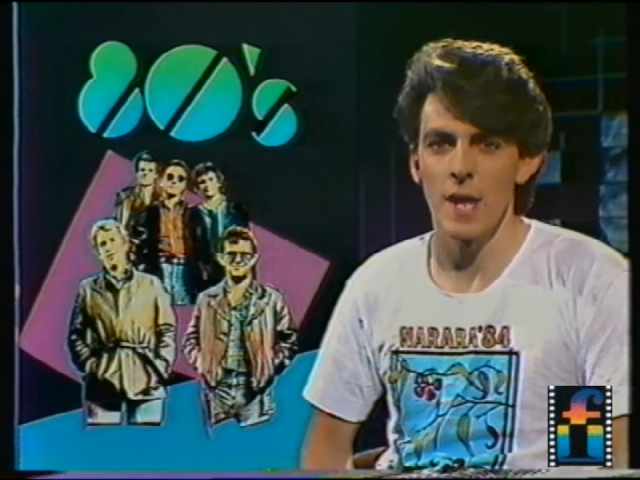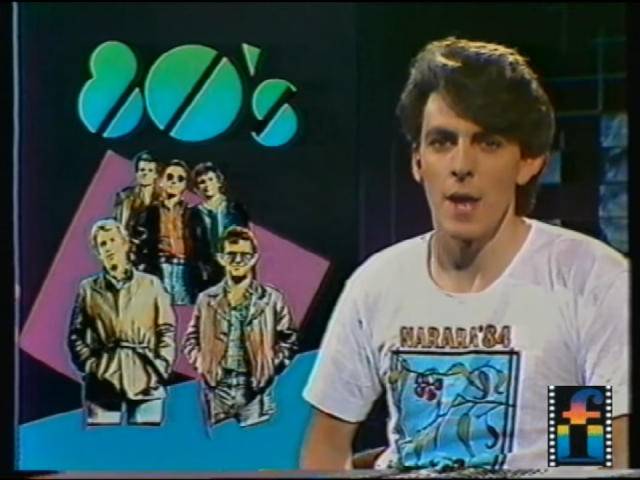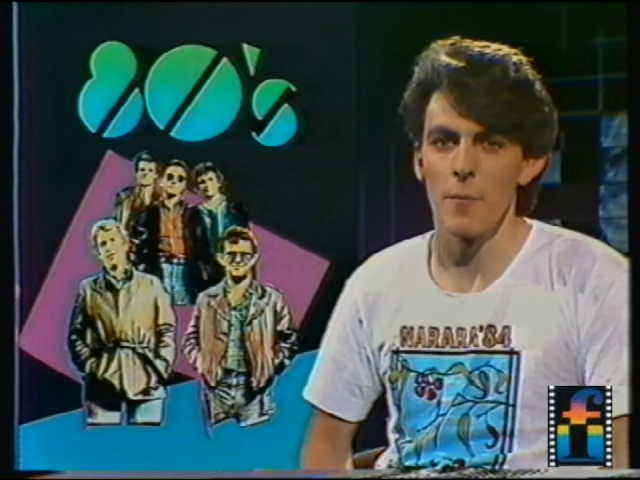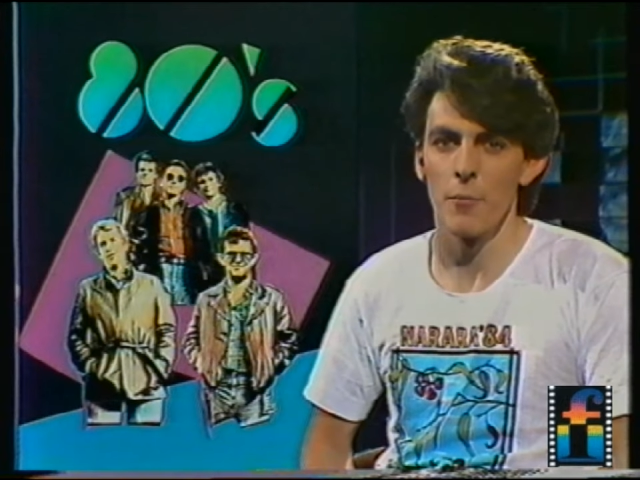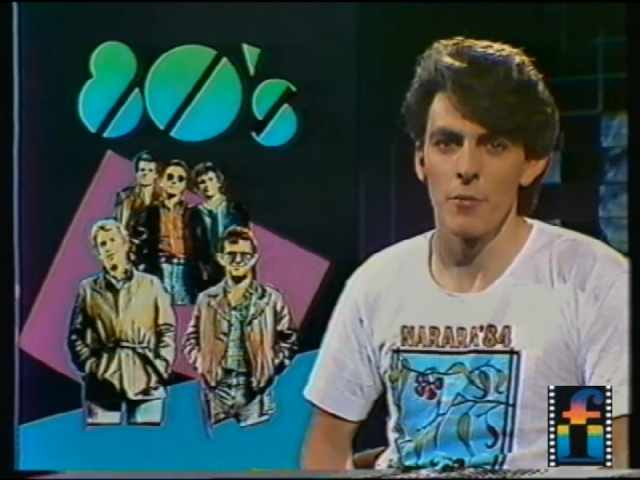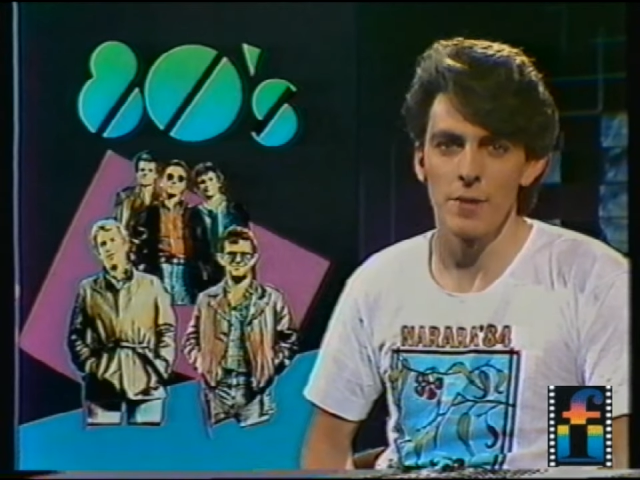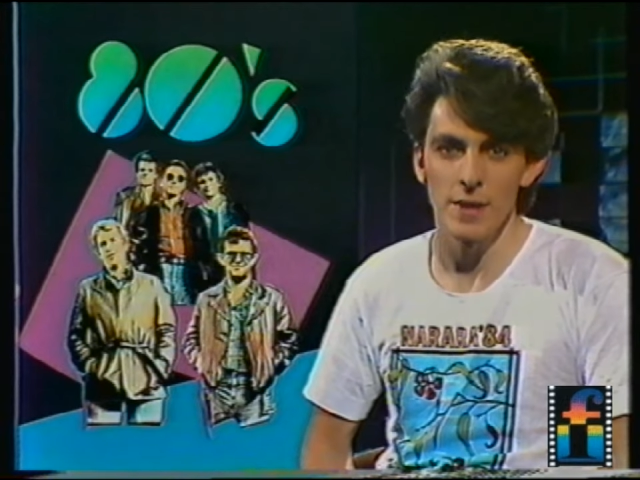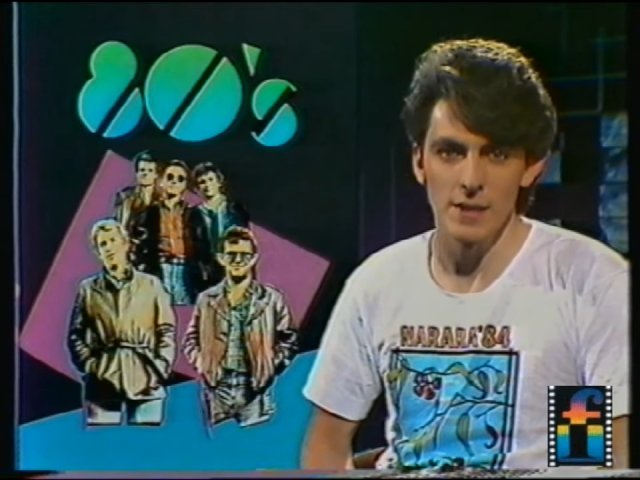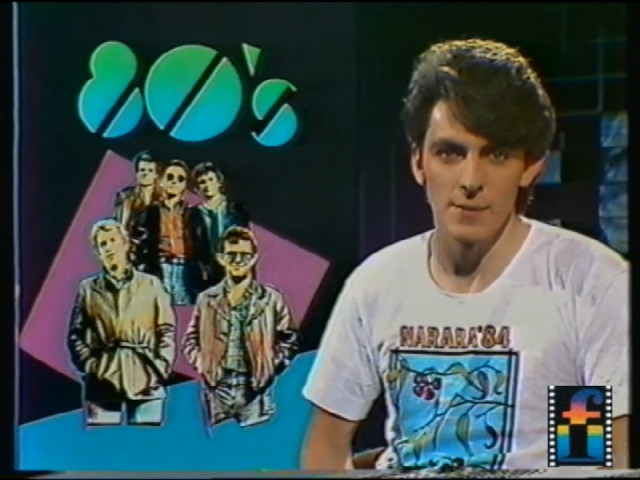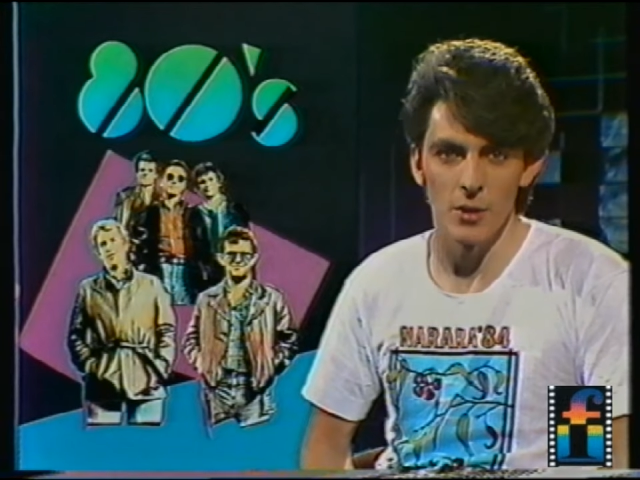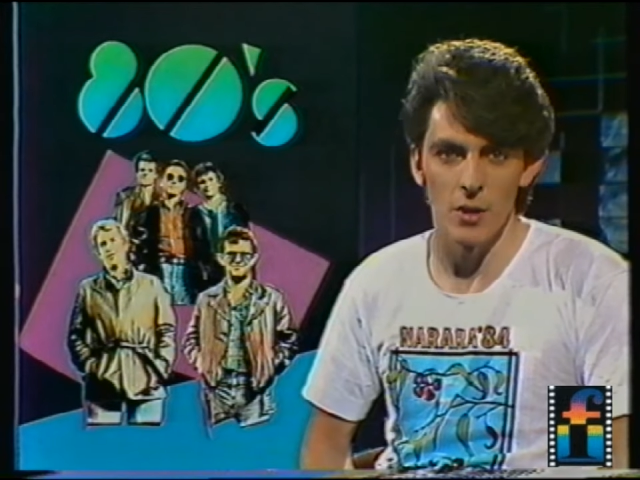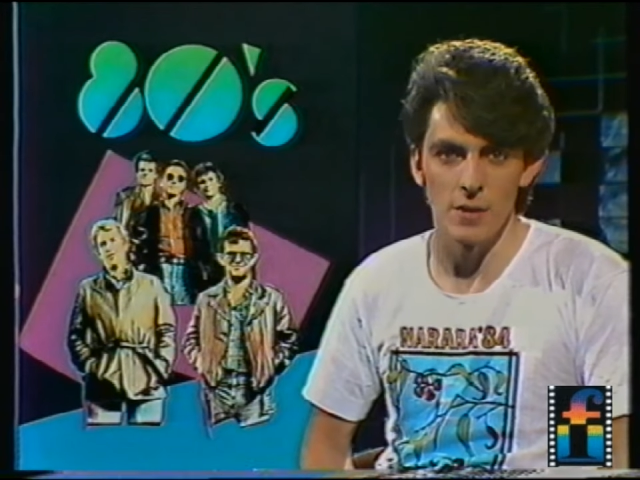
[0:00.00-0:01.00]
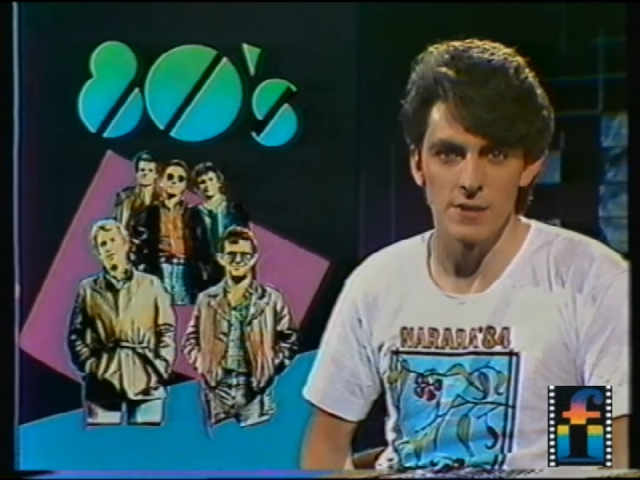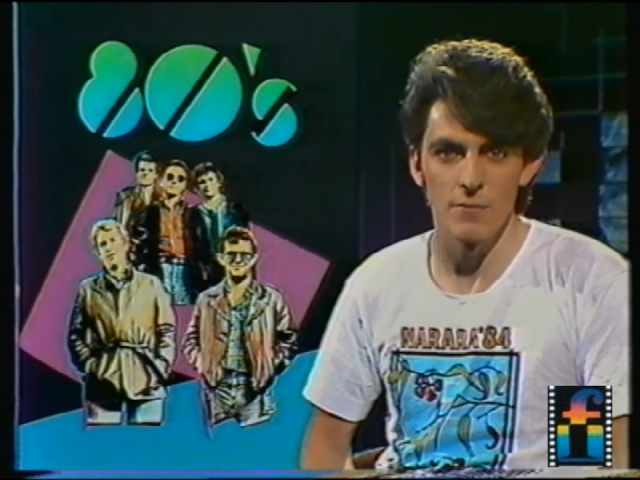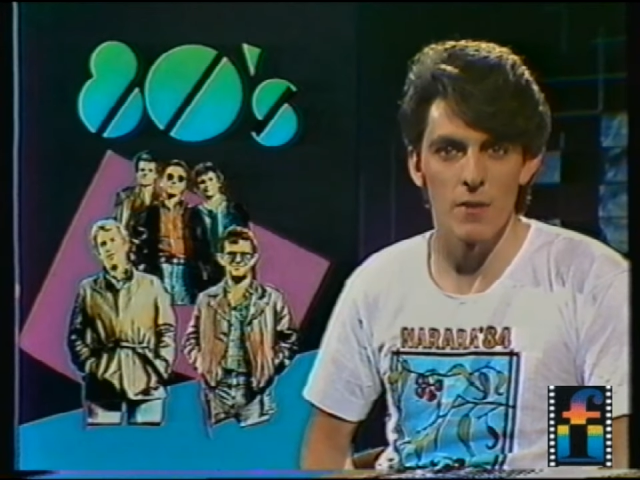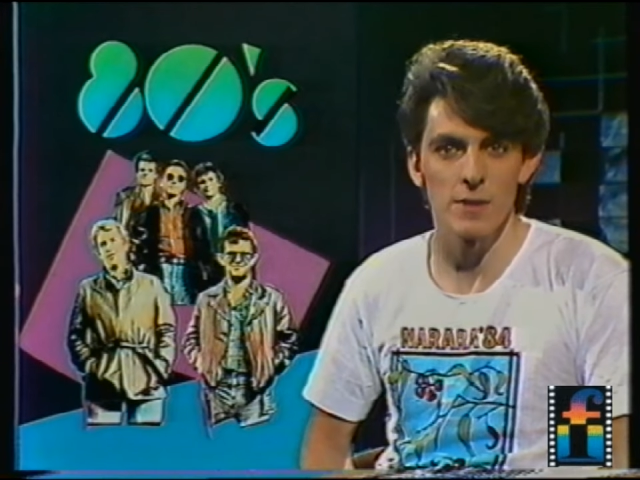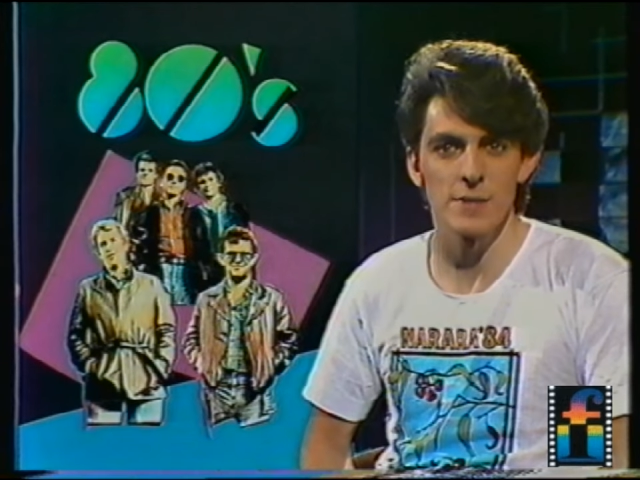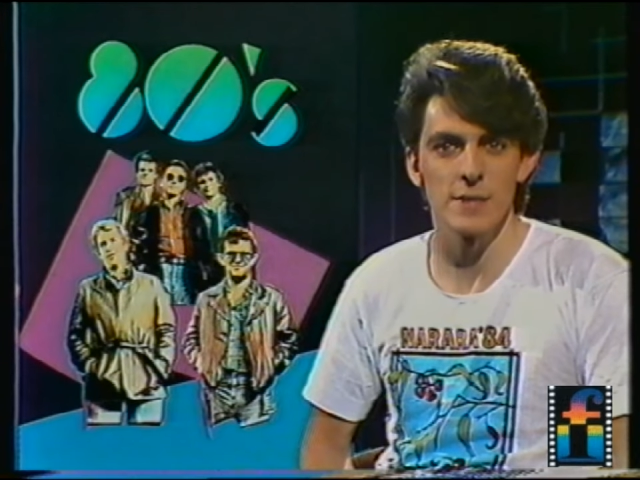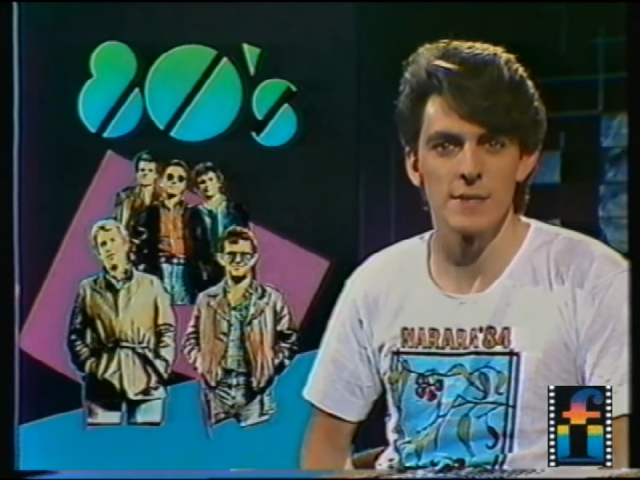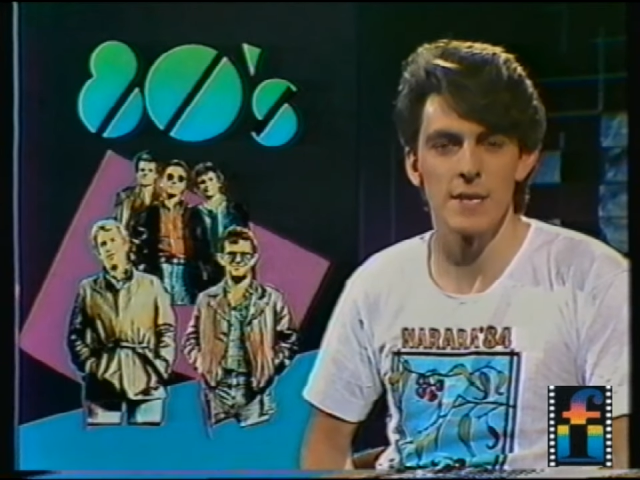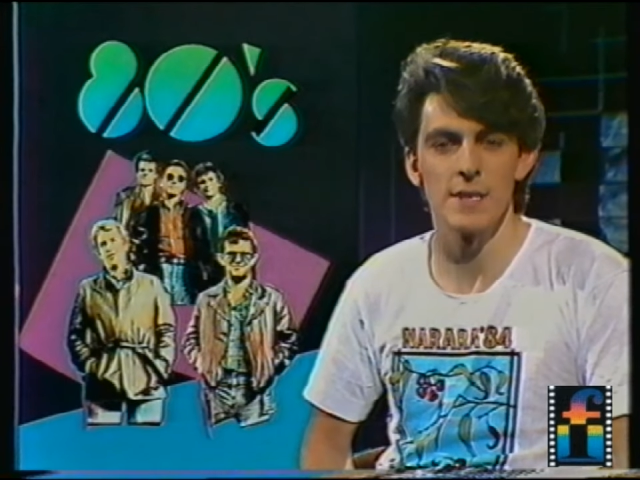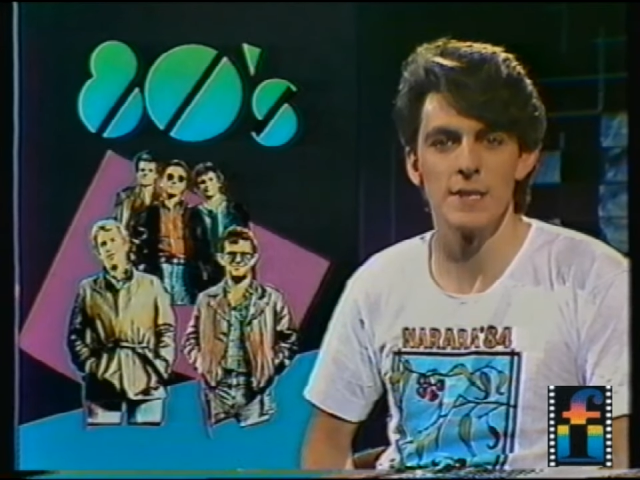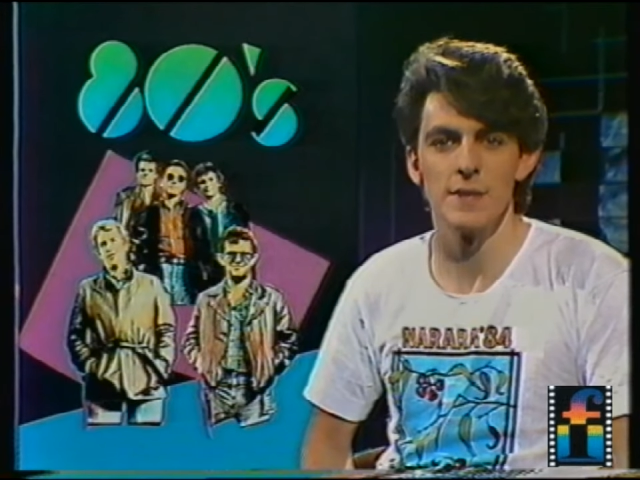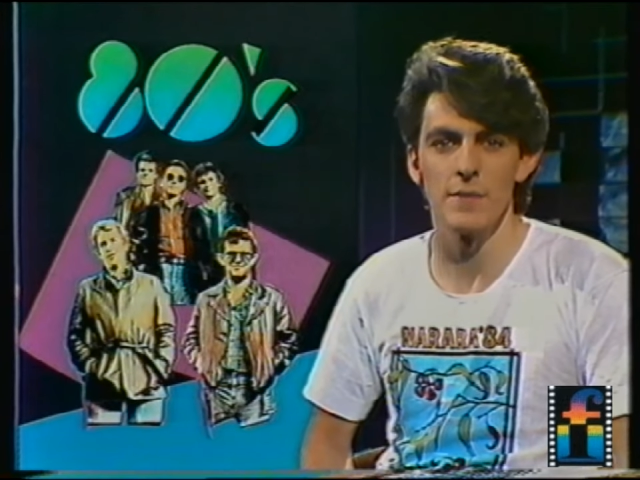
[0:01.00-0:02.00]
unpredictable Oz rock
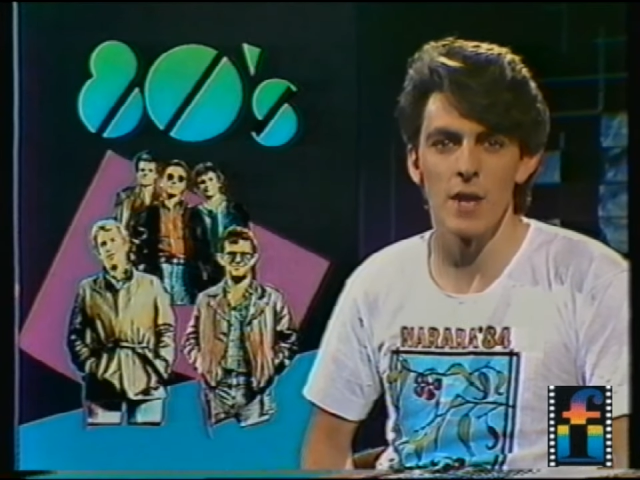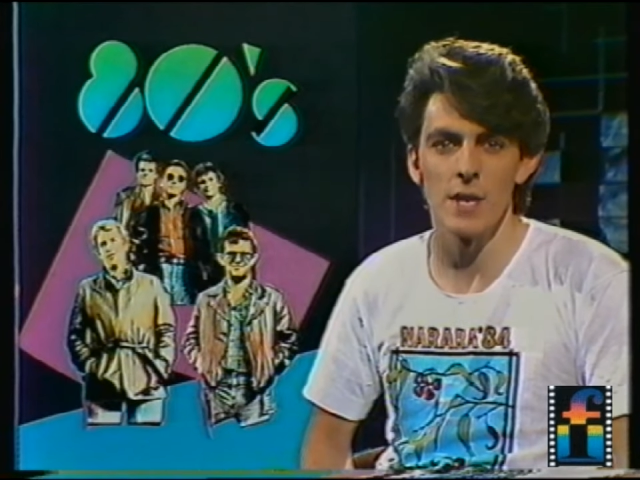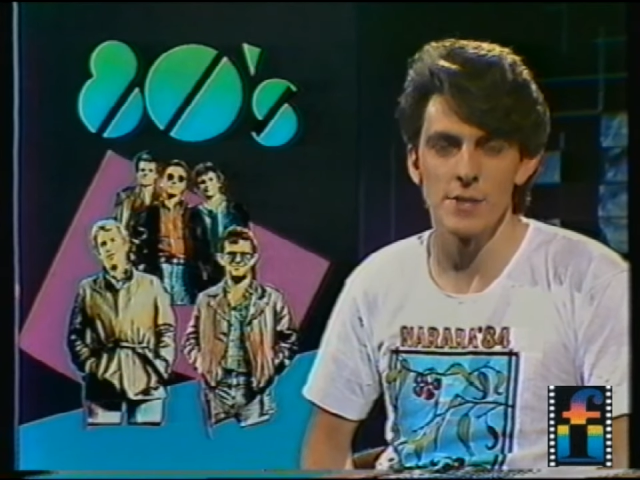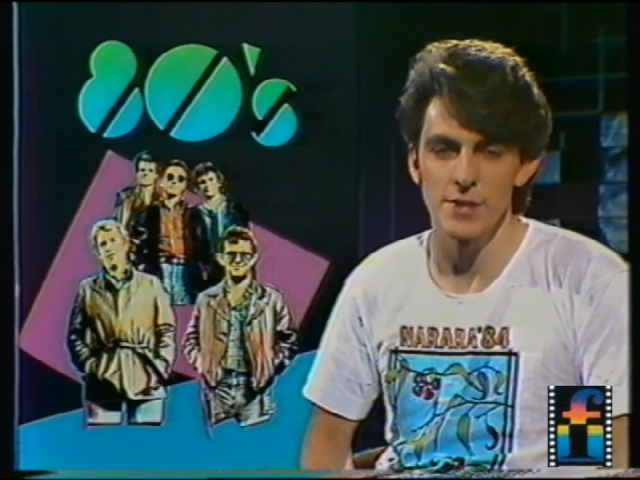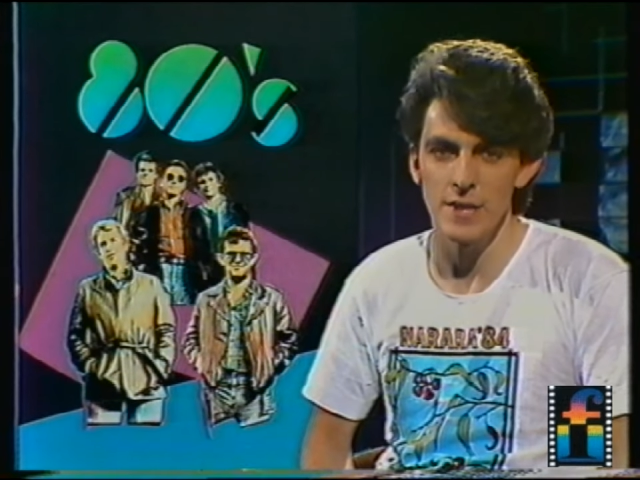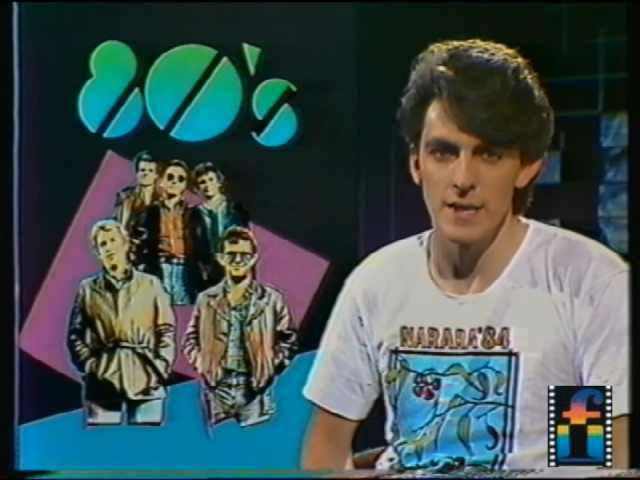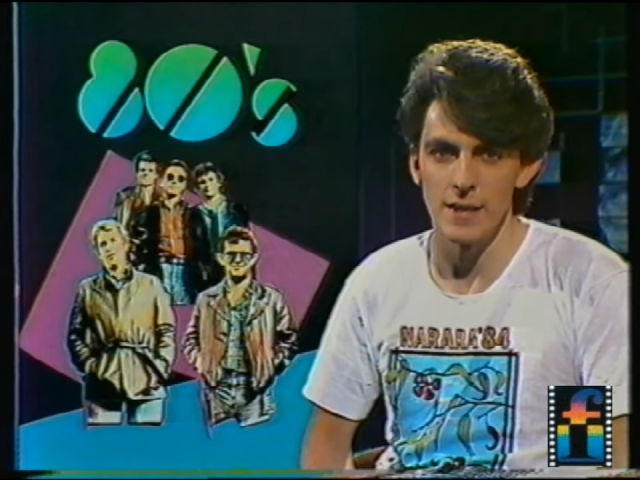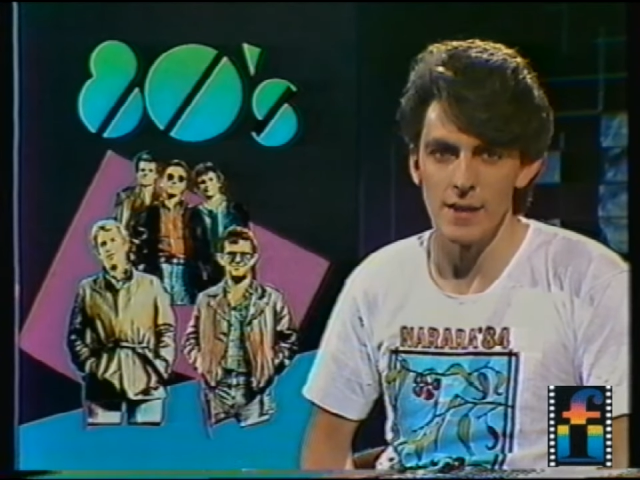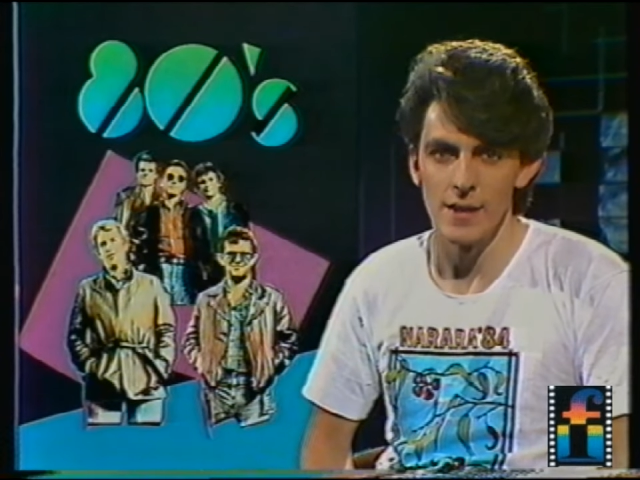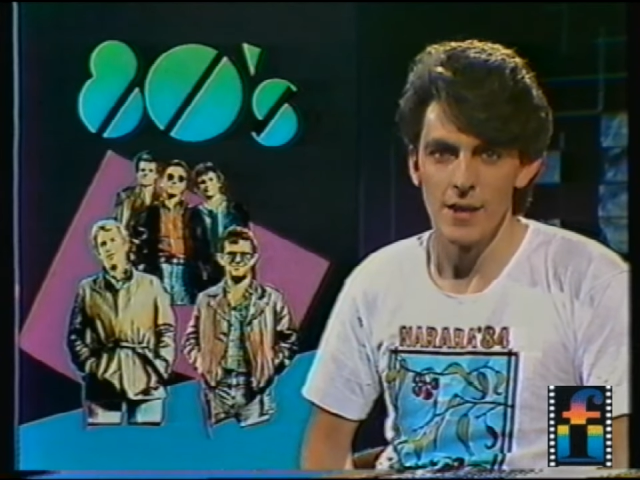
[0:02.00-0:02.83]
successes of last year.